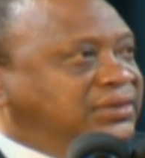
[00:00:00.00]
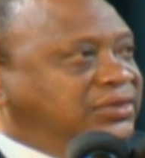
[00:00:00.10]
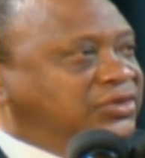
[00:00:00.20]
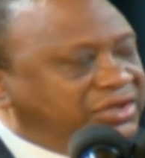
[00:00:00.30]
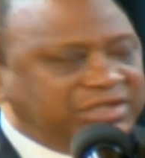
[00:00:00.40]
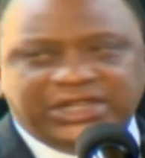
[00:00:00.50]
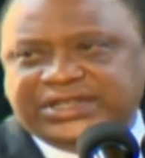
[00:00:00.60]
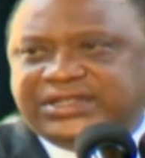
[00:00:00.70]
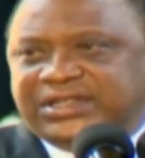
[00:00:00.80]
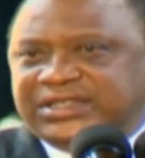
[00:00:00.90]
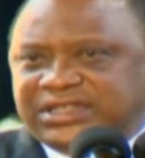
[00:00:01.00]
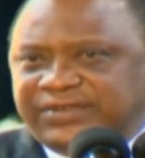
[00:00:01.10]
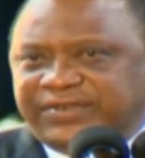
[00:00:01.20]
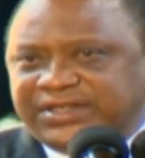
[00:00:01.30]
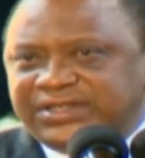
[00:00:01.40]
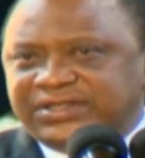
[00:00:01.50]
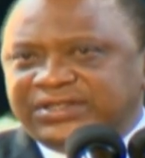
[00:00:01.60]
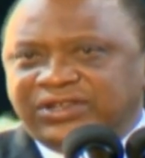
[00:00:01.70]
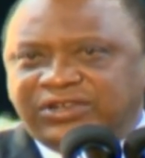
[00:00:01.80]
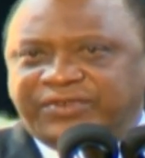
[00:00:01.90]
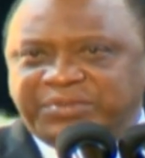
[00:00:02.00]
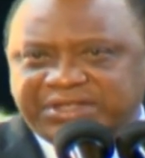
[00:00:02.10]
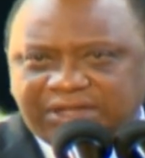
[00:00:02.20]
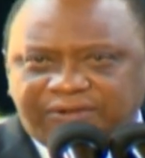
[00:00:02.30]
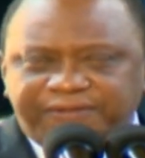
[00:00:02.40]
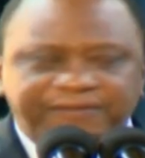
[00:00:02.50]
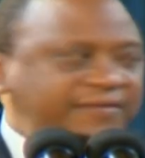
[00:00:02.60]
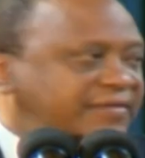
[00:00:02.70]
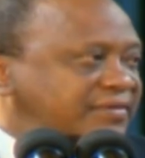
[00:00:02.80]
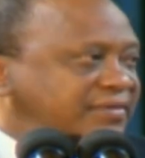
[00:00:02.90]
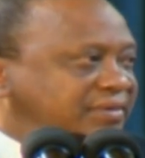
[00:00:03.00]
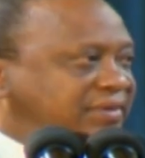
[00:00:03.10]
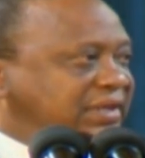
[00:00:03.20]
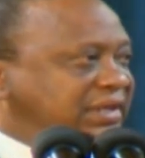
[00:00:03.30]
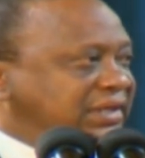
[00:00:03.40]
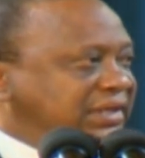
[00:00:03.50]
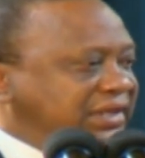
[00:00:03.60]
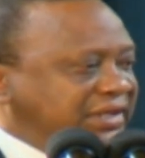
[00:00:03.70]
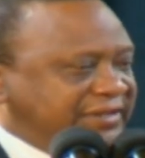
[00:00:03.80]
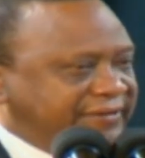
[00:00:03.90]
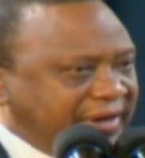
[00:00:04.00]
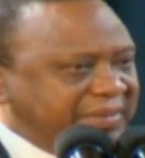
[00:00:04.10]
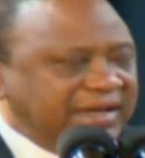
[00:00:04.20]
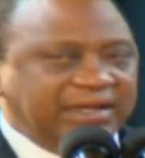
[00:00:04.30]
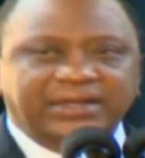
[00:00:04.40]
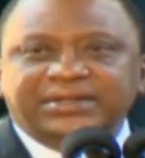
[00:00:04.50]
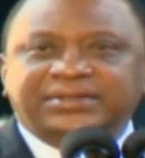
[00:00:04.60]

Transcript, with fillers: not just in service of himself, his family,